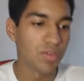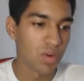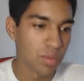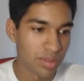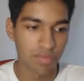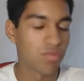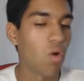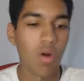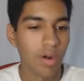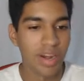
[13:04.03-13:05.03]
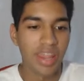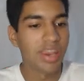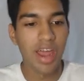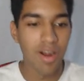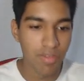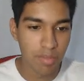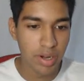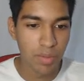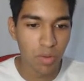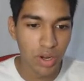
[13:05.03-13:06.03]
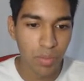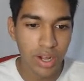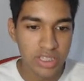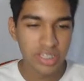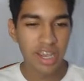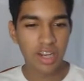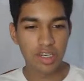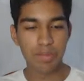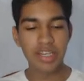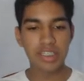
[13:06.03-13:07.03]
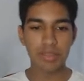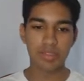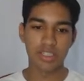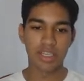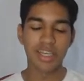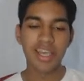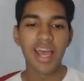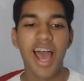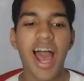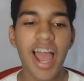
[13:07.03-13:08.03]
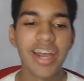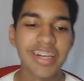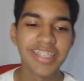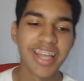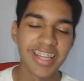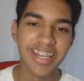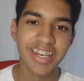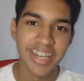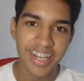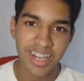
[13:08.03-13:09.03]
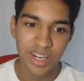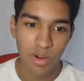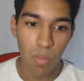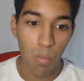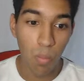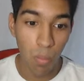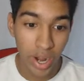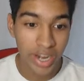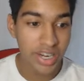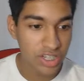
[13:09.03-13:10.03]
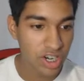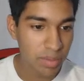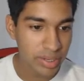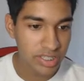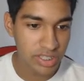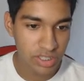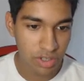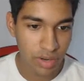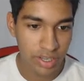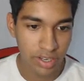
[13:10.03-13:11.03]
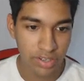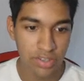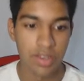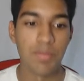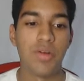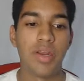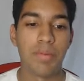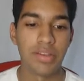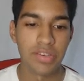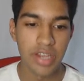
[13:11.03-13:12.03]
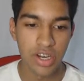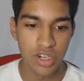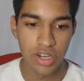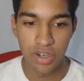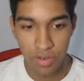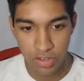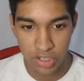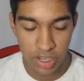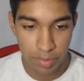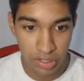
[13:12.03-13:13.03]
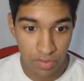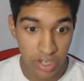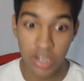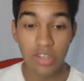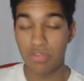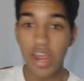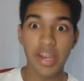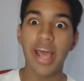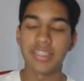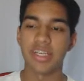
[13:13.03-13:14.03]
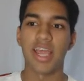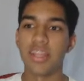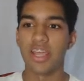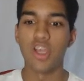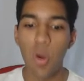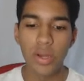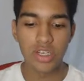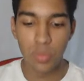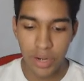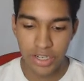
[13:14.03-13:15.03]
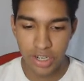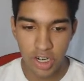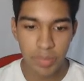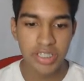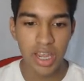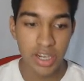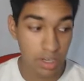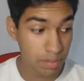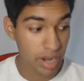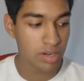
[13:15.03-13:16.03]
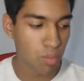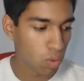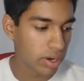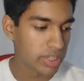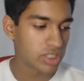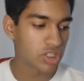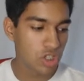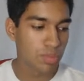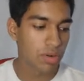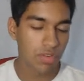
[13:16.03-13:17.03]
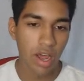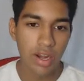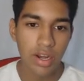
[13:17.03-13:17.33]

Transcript: with 4 and then however many more he wants, to me seems silly. I understand that winning tournaments, so them winning presentation and University of the Pacific is fantastic, and like going to win tournaments and debate more is super fun,